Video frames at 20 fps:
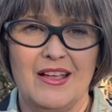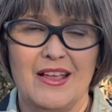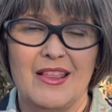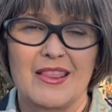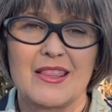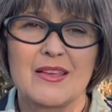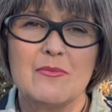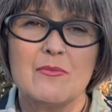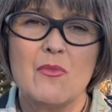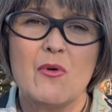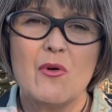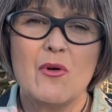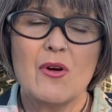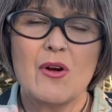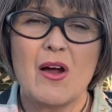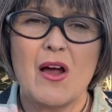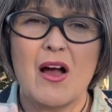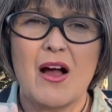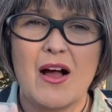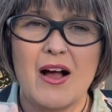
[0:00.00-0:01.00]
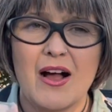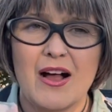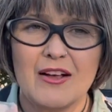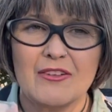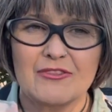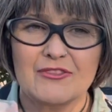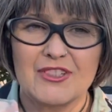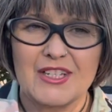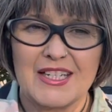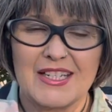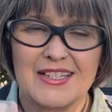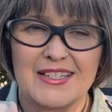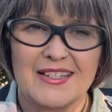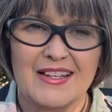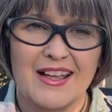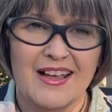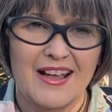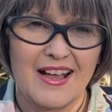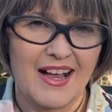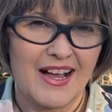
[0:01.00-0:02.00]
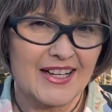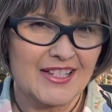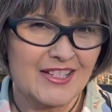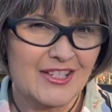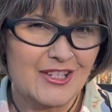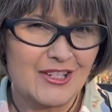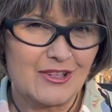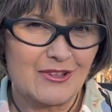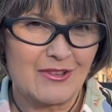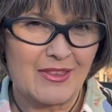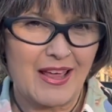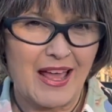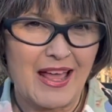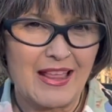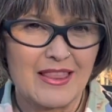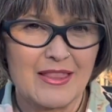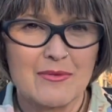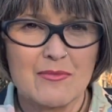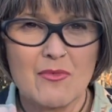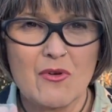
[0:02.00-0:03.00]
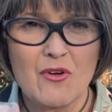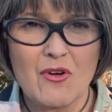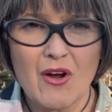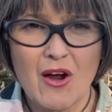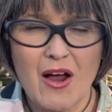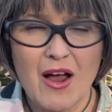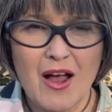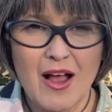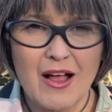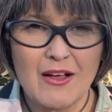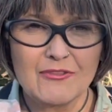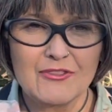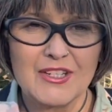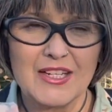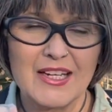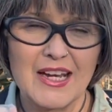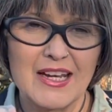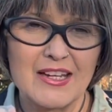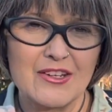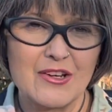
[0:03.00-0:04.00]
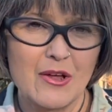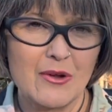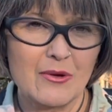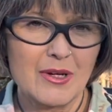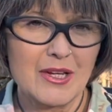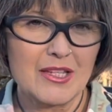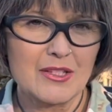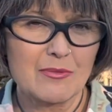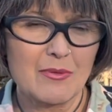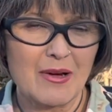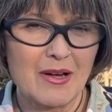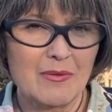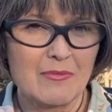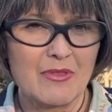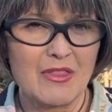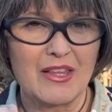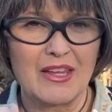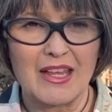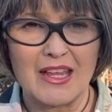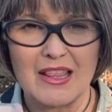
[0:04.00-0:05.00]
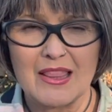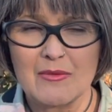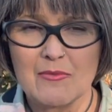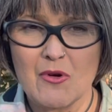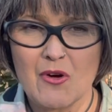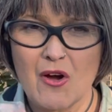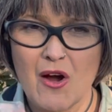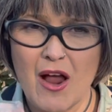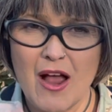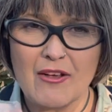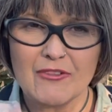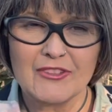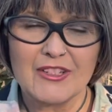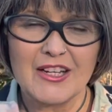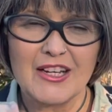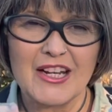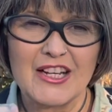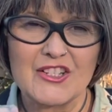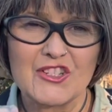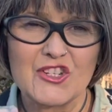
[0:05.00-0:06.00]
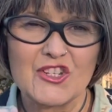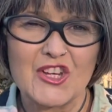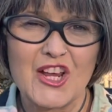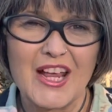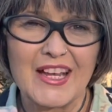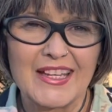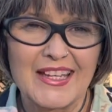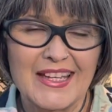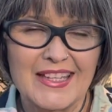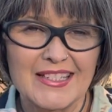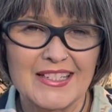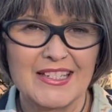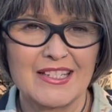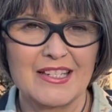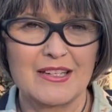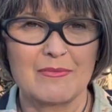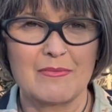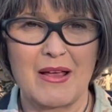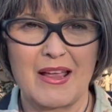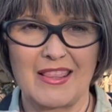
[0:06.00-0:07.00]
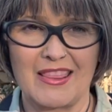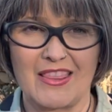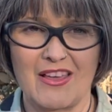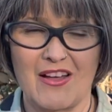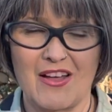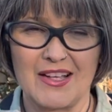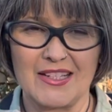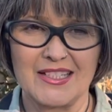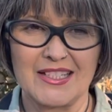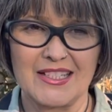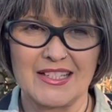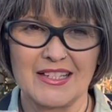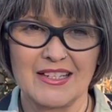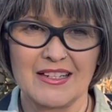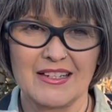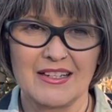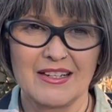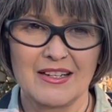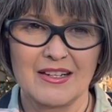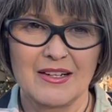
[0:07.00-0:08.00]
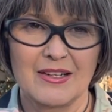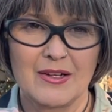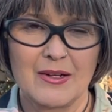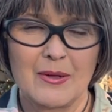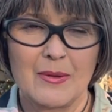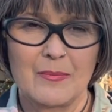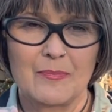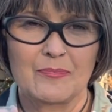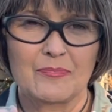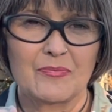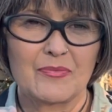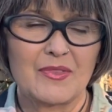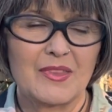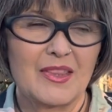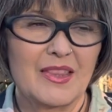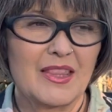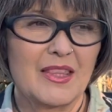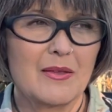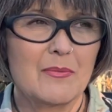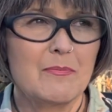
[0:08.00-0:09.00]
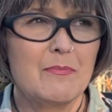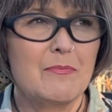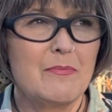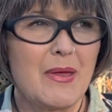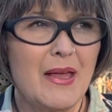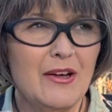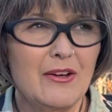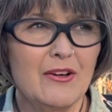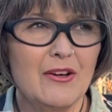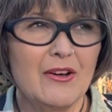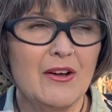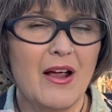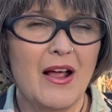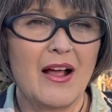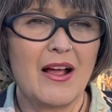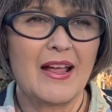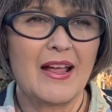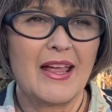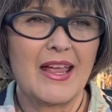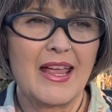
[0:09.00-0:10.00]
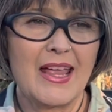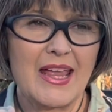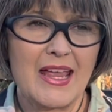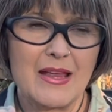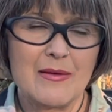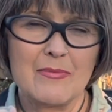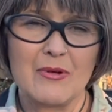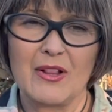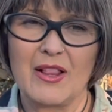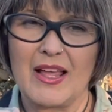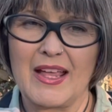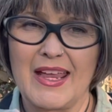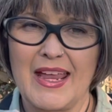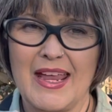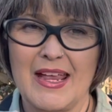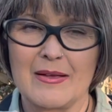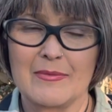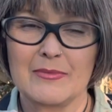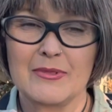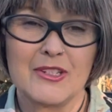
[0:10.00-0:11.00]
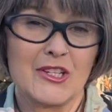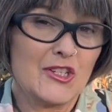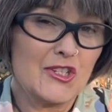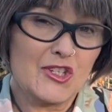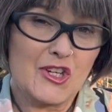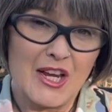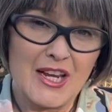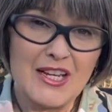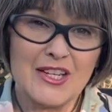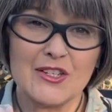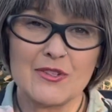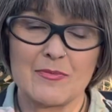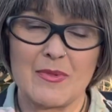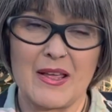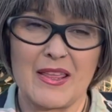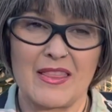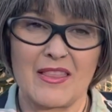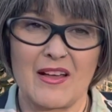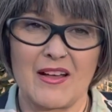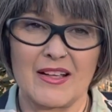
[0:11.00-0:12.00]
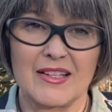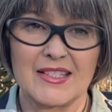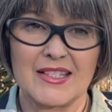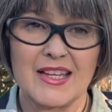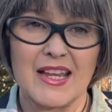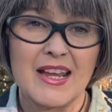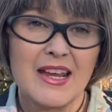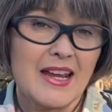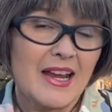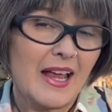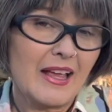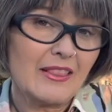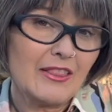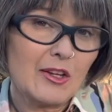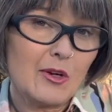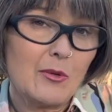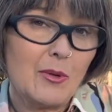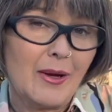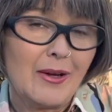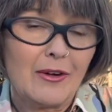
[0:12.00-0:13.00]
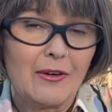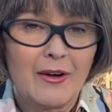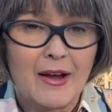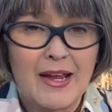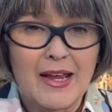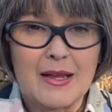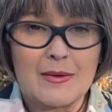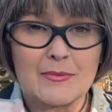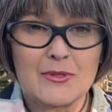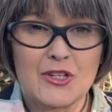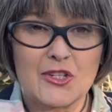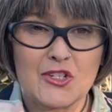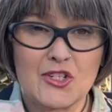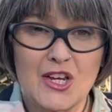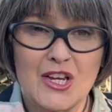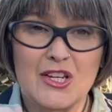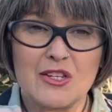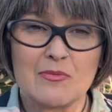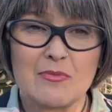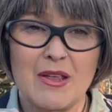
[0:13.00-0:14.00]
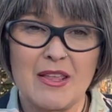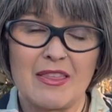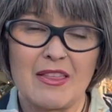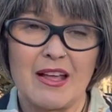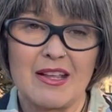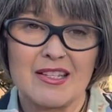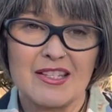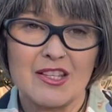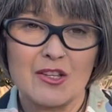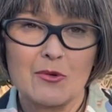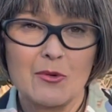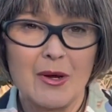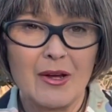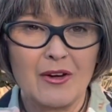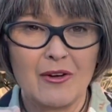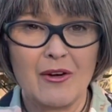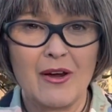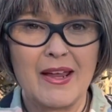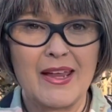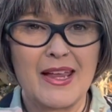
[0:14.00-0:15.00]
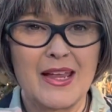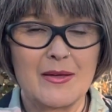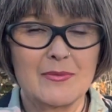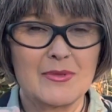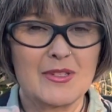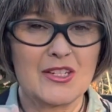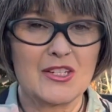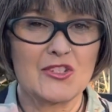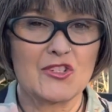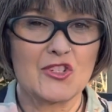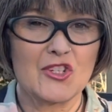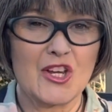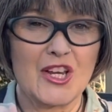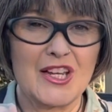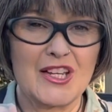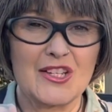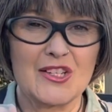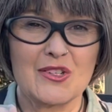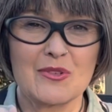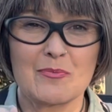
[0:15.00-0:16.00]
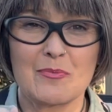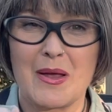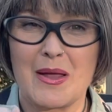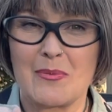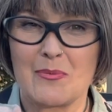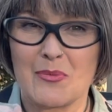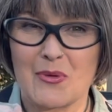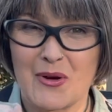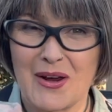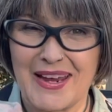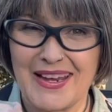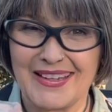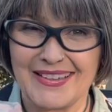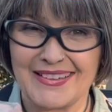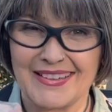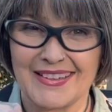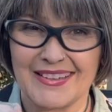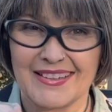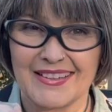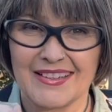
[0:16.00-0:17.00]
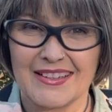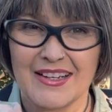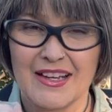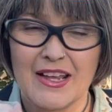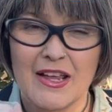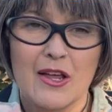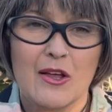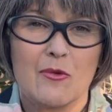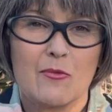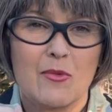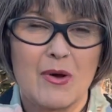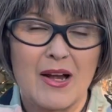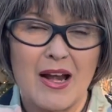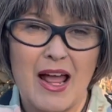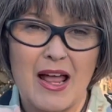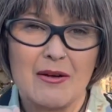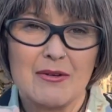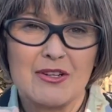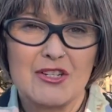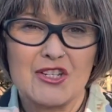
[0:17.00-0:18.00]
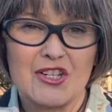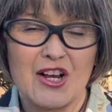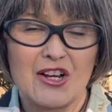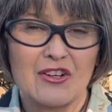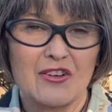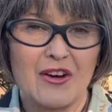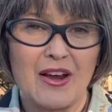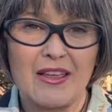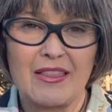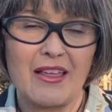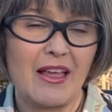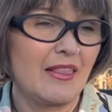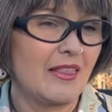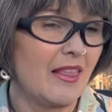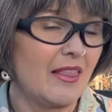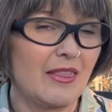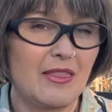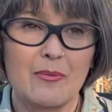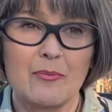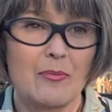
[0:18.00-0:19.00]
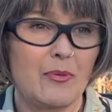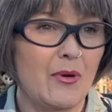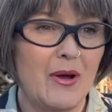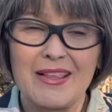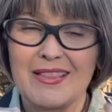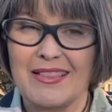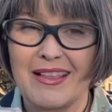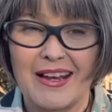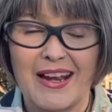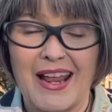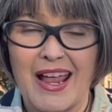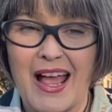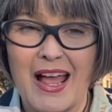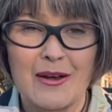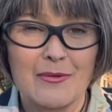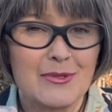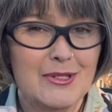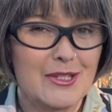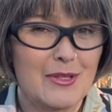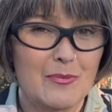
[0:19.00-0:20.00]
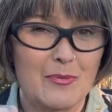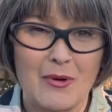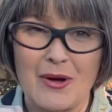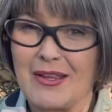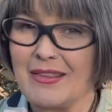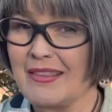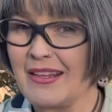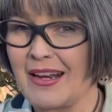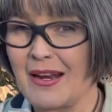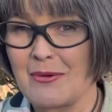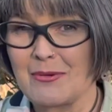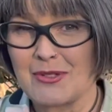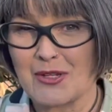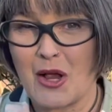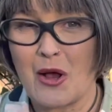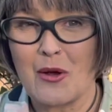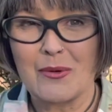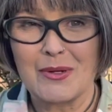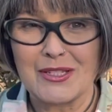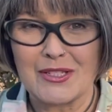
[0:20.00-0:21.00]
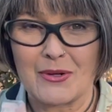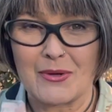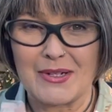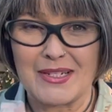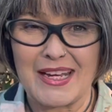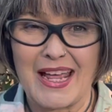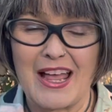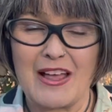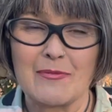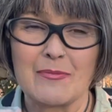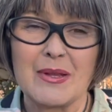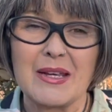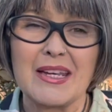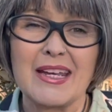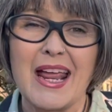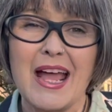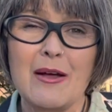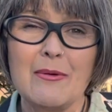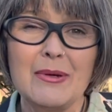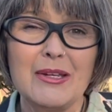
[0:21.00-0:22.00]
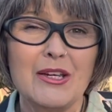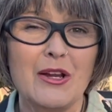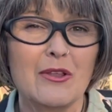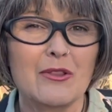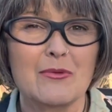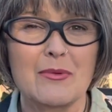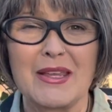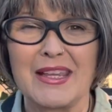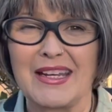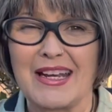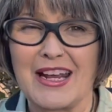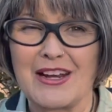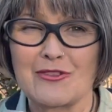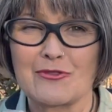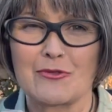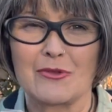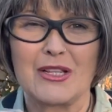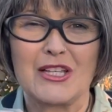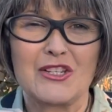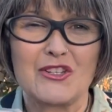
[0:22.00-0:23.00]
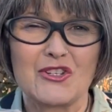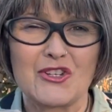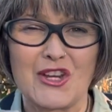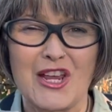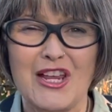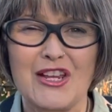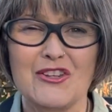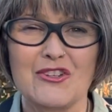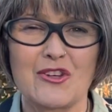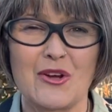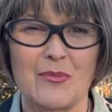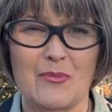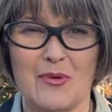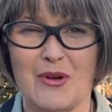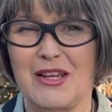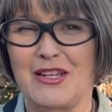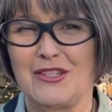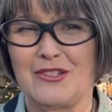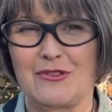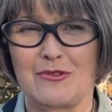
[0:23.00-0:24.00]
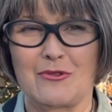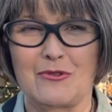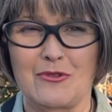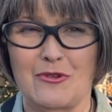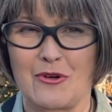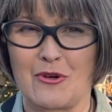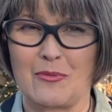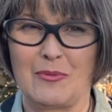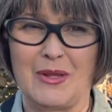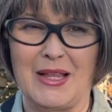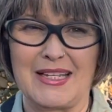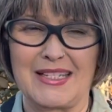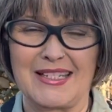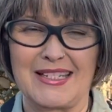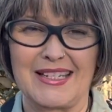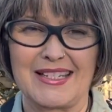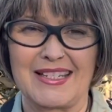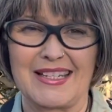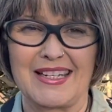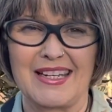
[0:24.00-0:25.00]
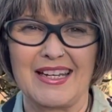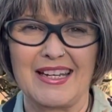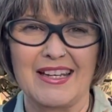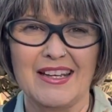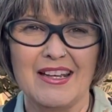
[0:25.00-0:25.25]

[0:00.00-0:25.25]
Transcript: The more often I do that, the more often I notice what I'm thinking, the more often I check into my thoughts, the better able I am to change my thoughts. And the quicker I am to change my thoughts, the quicker I am to change my brain. When I was younger, I thought that the brain that I had was the brain that I was always going to have, but now we know that we can actually change our brains through neuroplasticity.